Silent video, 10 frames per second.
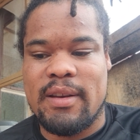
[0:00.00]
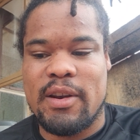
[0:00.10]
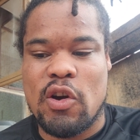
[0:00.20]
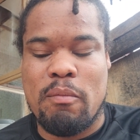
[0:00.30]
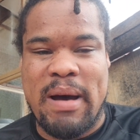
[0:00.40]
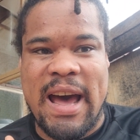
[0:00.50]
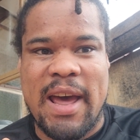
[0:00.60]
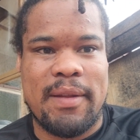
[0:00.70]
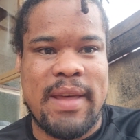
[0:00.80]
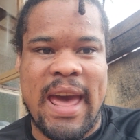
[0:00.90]
you know,
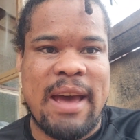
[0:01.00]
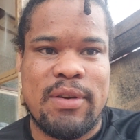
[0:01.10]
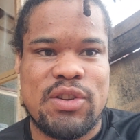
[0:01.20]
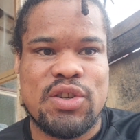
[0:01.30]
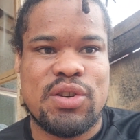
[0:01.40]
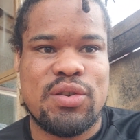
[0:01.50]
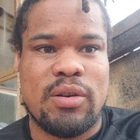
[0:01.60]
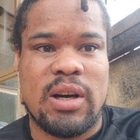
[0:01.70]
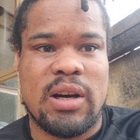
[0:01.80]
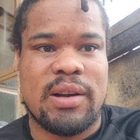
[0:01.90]
by the average
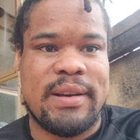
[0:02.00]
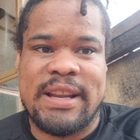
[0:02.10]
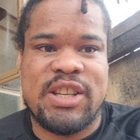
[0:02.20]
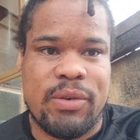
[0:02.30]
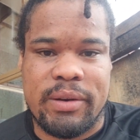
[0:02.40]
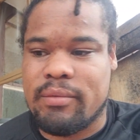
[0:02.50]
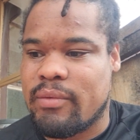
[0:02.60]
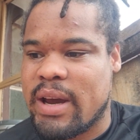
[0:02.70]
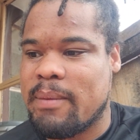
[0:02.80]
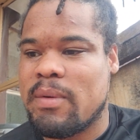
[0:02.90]
Nigerian,
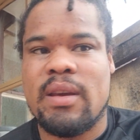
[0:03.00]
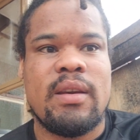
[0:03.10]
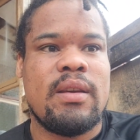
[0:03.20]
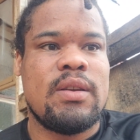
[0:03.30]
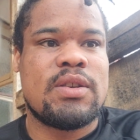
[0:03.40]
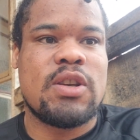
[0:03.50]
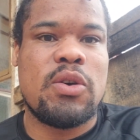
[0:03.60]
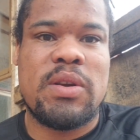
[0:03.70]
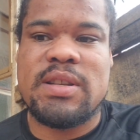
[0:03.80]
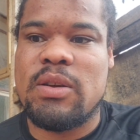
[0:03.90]
right? So
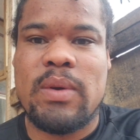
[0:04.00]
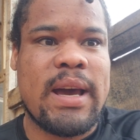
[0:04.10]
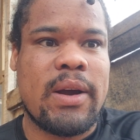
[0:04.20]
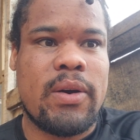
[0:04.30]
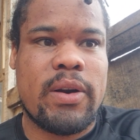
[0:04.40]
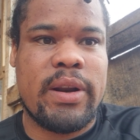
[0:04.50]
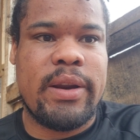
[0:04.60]
you can see we got going on